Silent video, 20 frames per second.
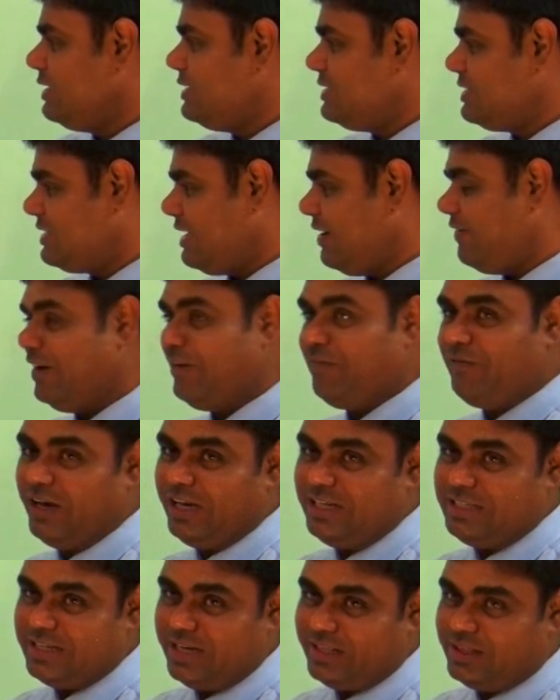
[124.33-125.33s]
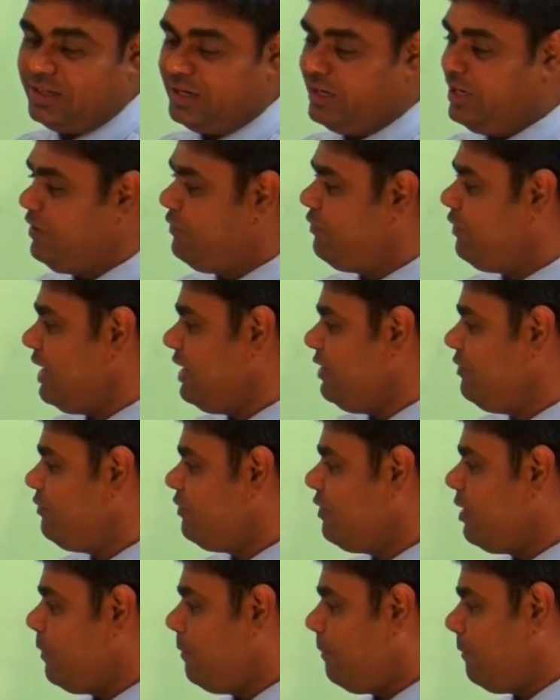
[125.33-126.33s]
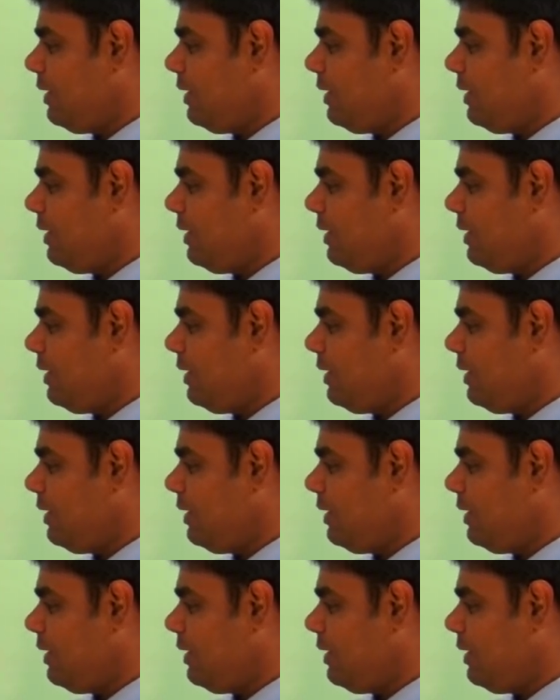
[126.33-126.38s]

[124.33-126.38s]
7 fives are 35.